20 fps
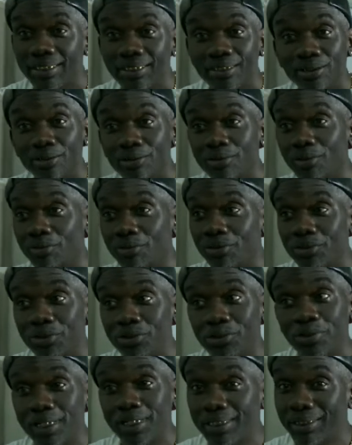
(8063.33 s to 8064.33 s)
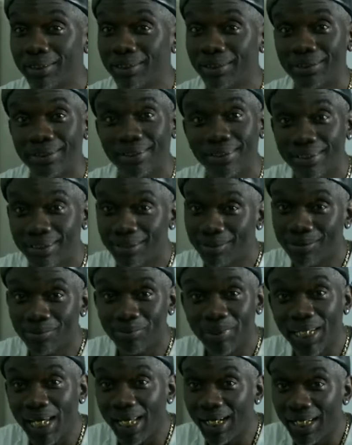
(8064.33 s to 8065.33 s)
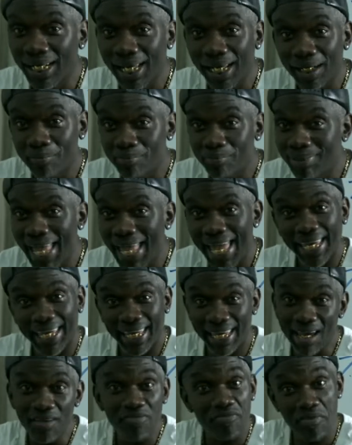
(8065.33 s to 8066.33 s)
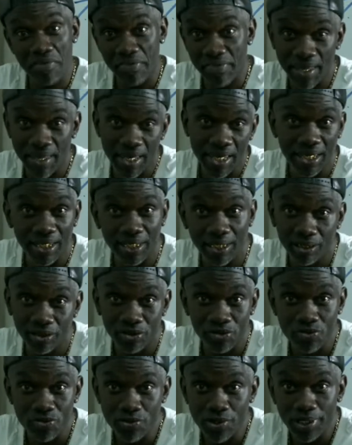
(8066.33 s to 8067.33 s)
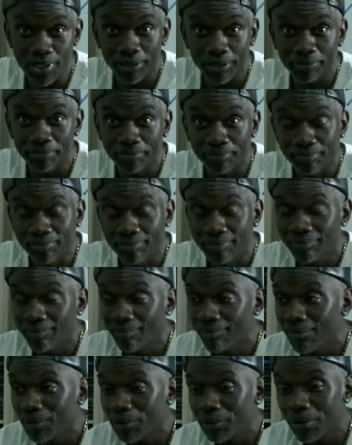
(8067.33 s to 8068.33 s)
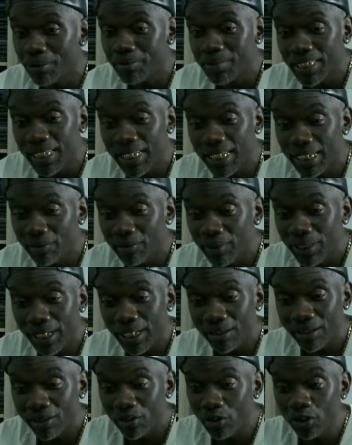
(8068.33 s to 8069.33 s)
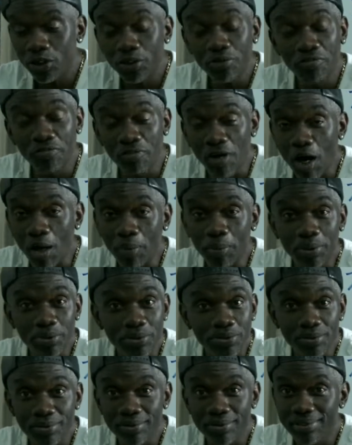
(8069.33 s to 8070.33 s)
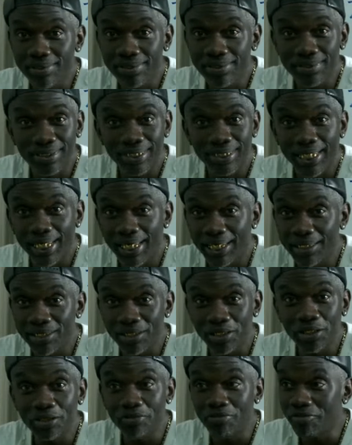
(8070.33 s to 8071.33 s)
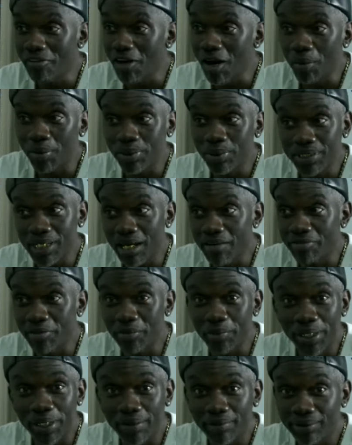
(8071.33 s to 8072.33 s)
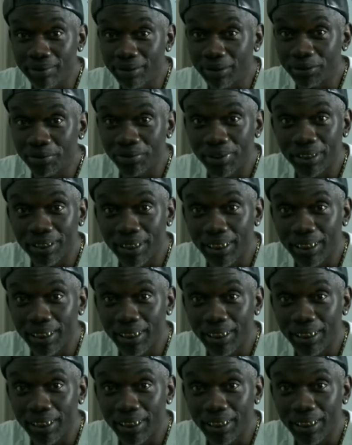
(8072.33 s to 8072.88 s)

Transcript: Detroit, we got a lot of black everything in Detroit. You know what I'm saying? We got hood farmers. Yeah, it's hood farmers everywhere in Detroit.